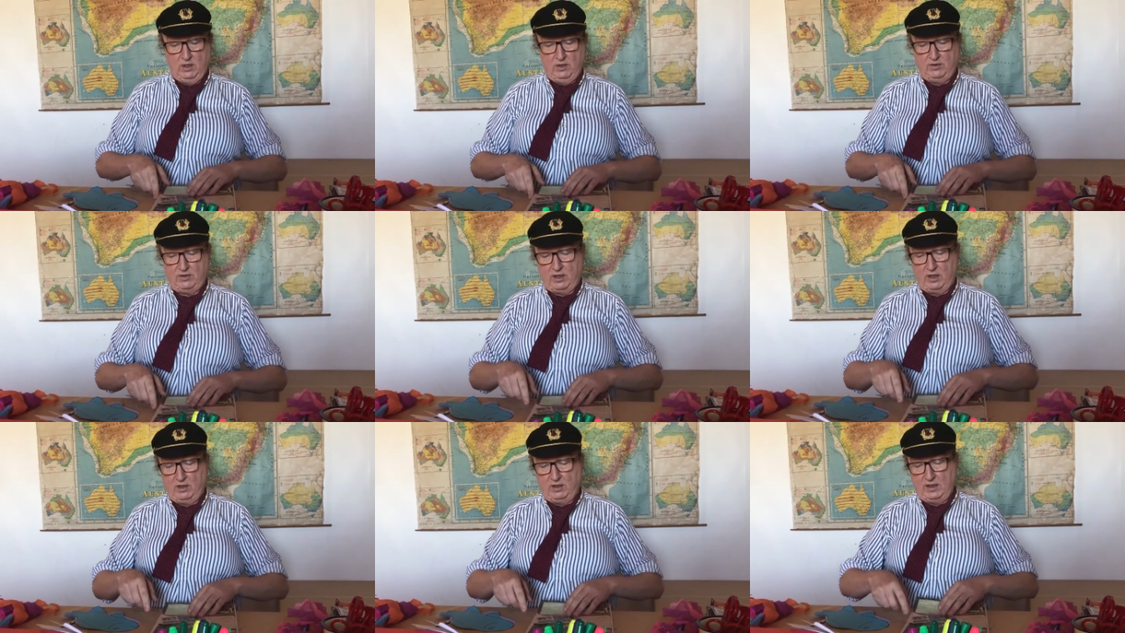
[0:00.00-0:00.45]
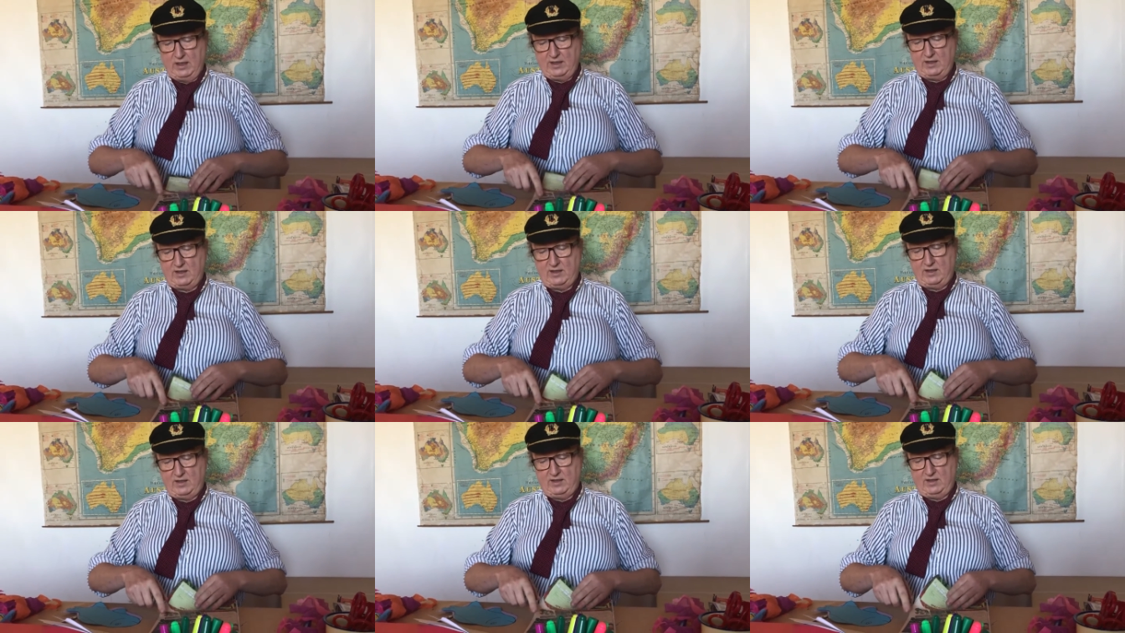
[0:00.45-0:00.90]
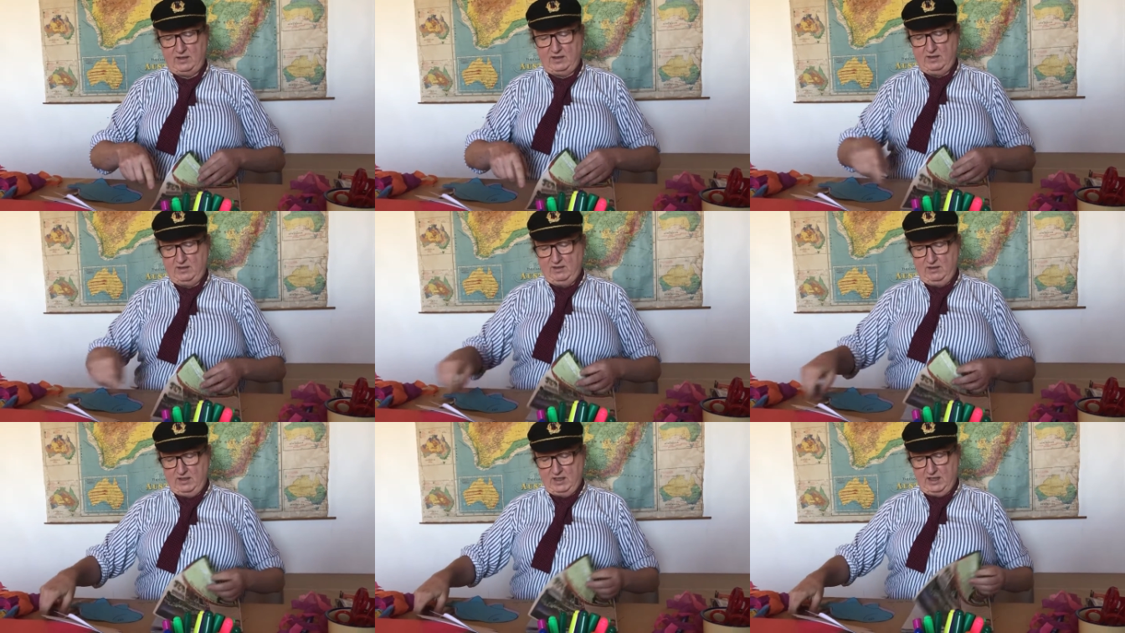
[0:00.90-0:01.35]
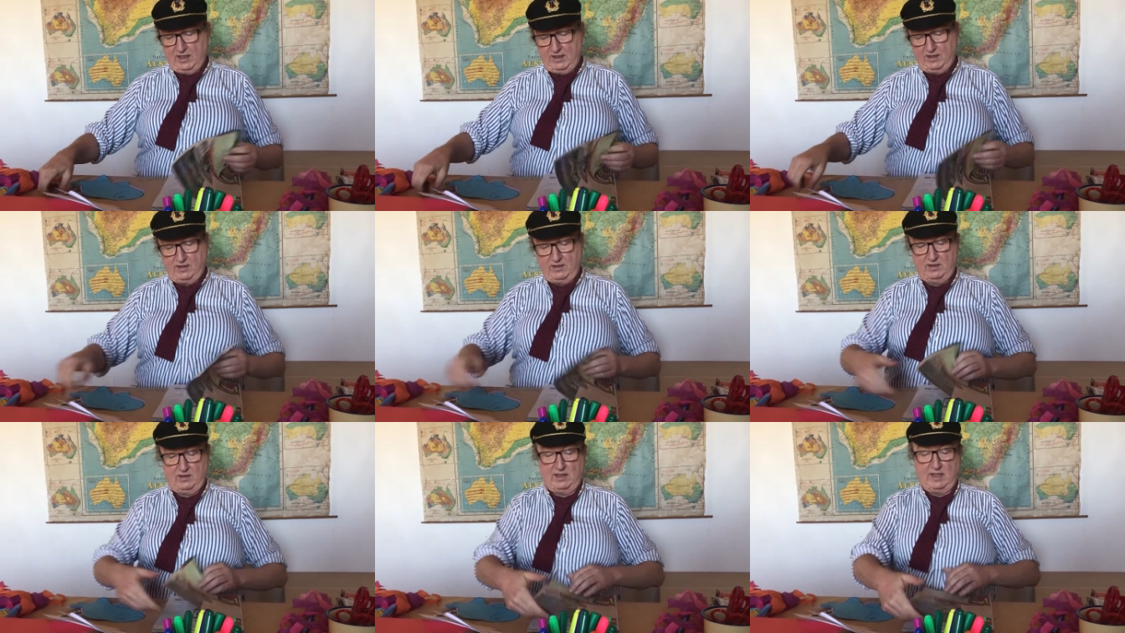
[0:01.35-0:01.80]
So let's
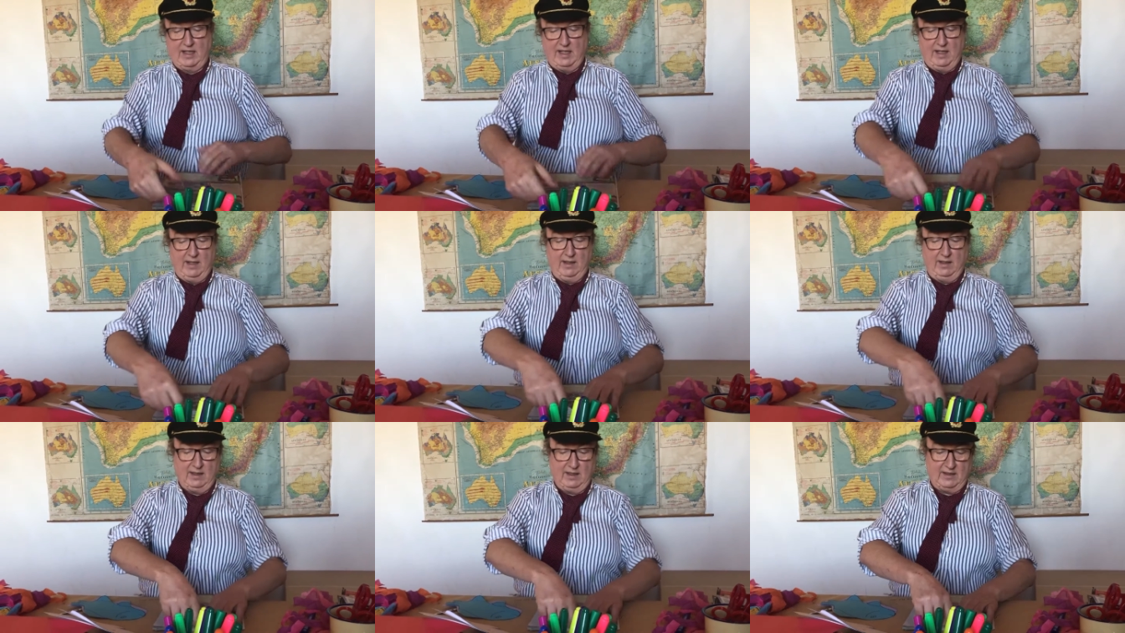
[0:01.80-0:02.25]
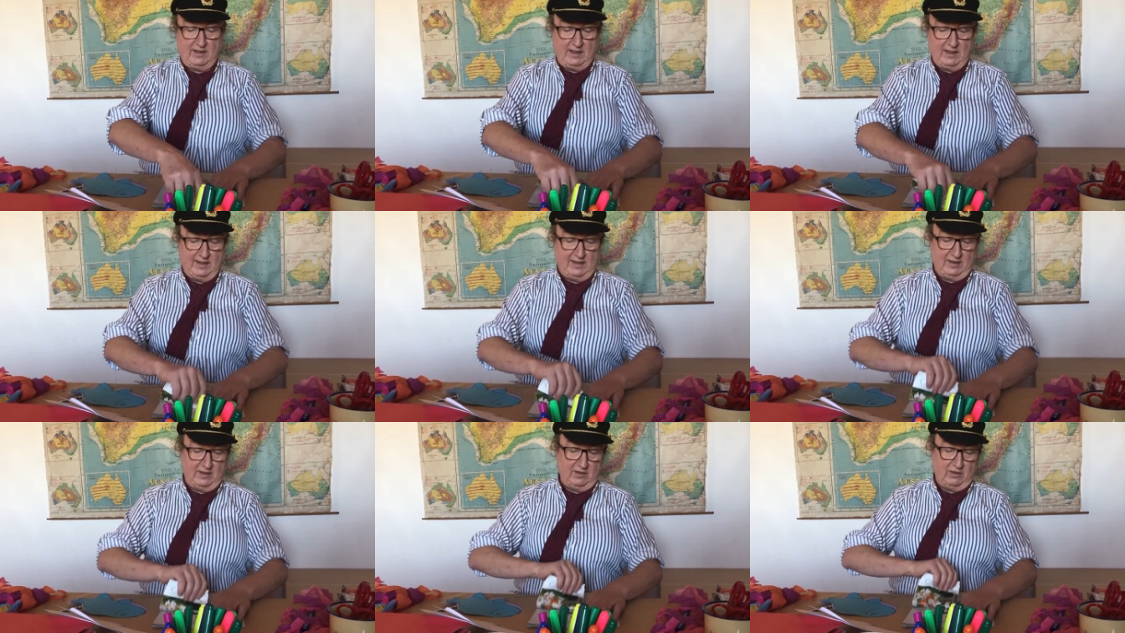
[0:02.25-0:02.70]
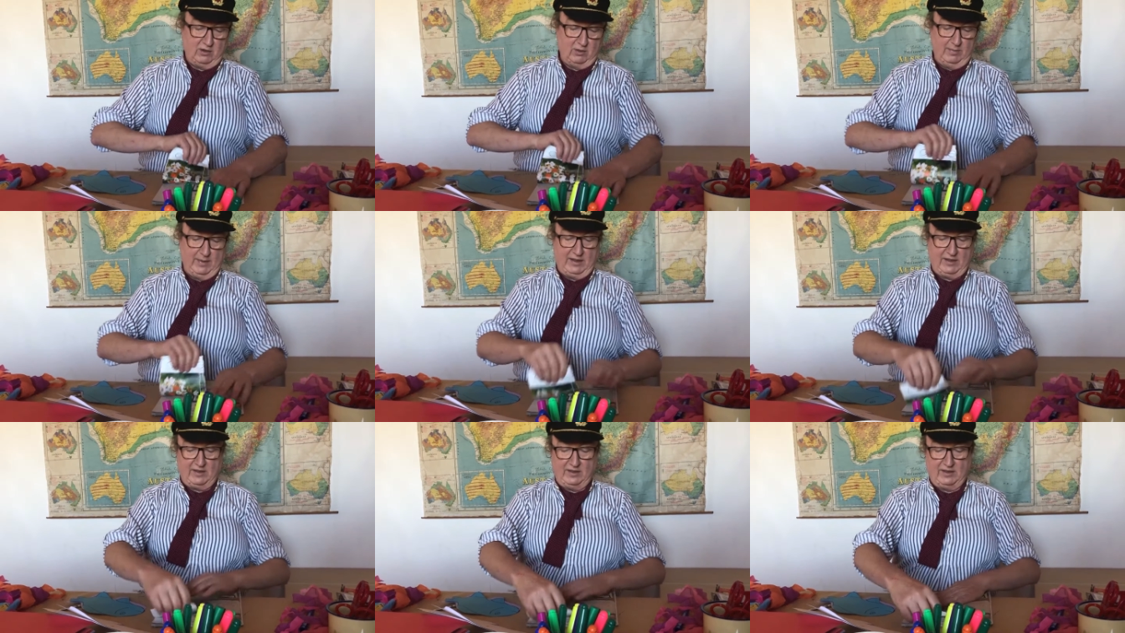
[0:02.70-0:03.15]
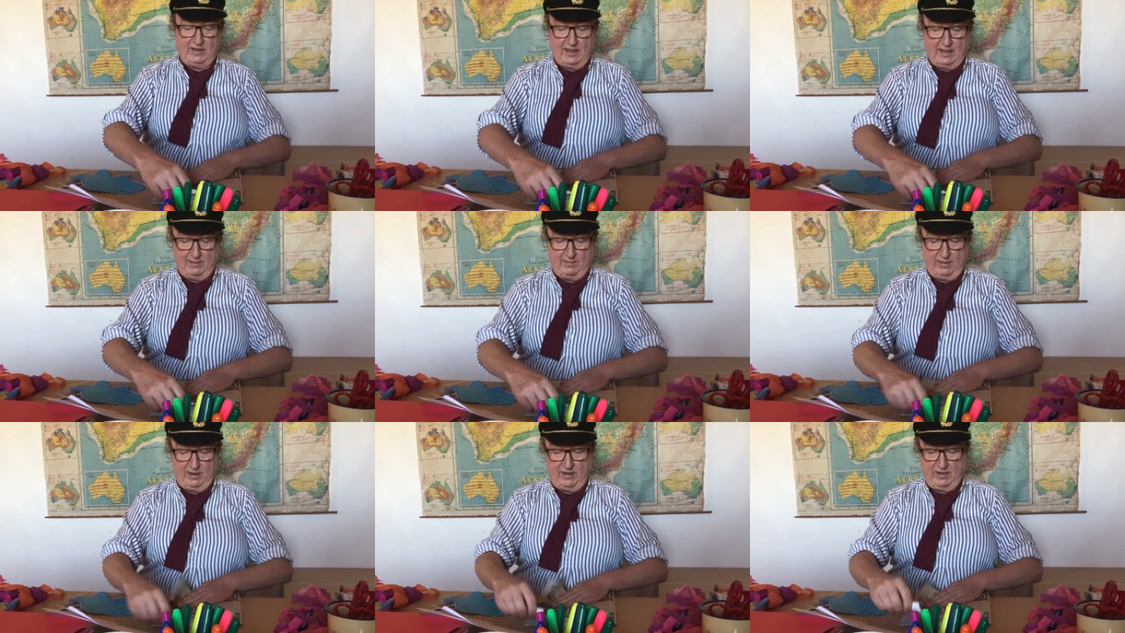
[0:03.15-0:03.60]
just say, let's get this little bit to
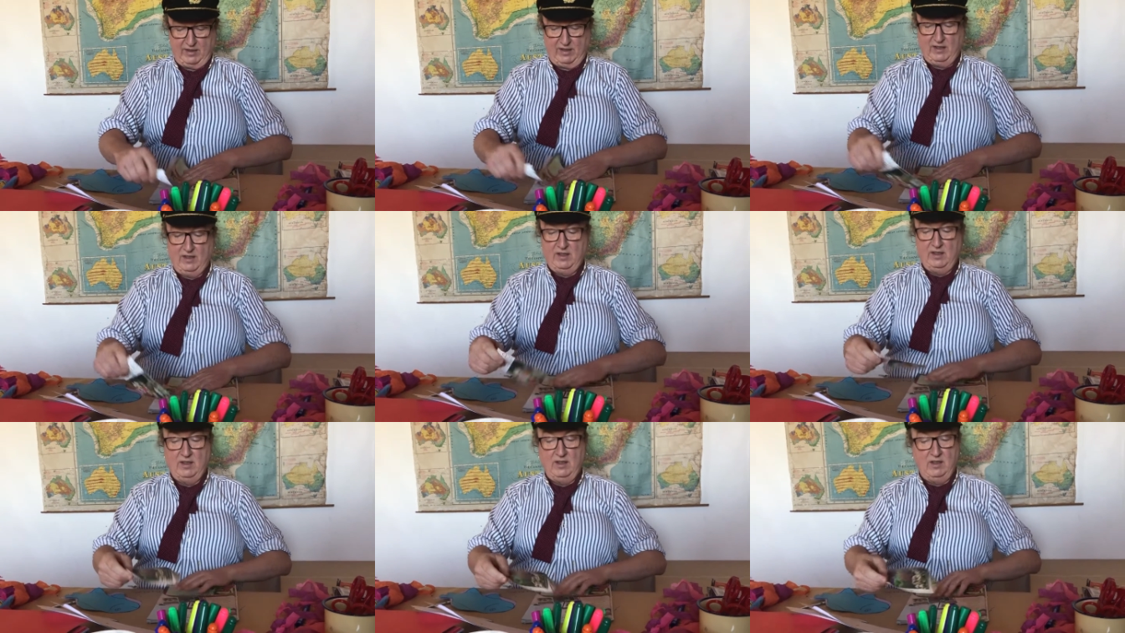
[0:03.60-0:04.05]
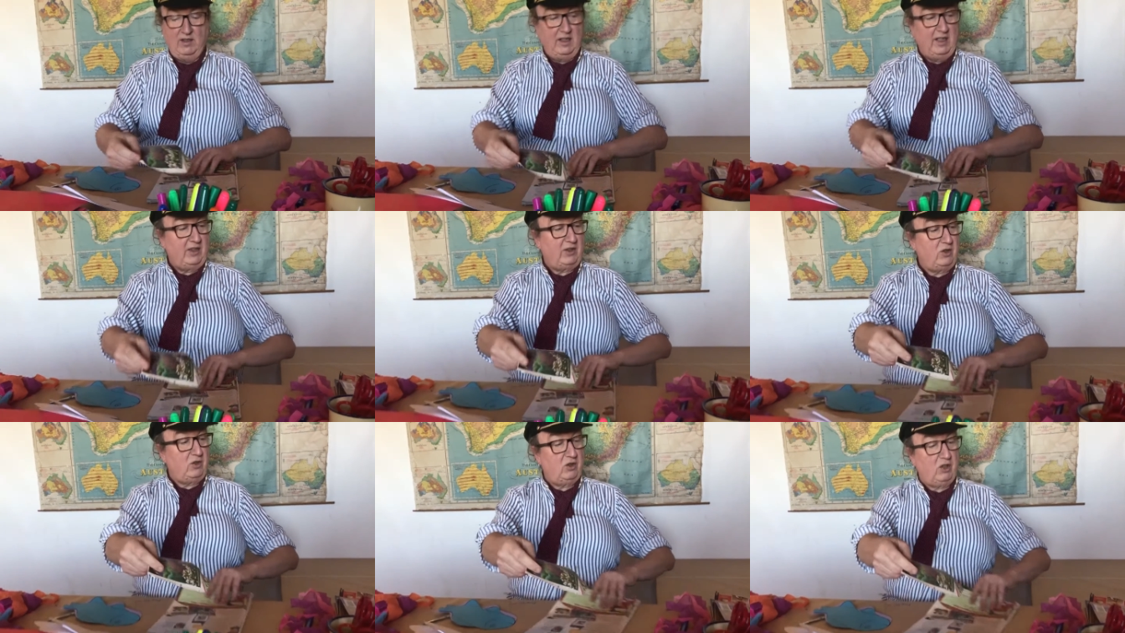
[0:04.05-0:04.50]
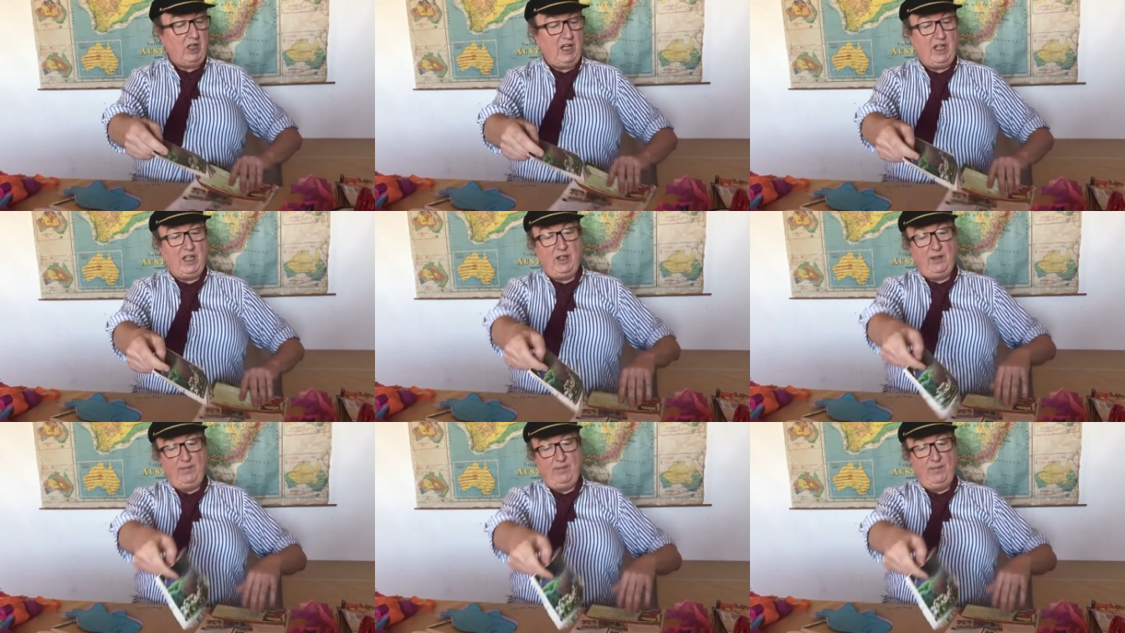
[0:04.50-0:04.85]
start with. It's green.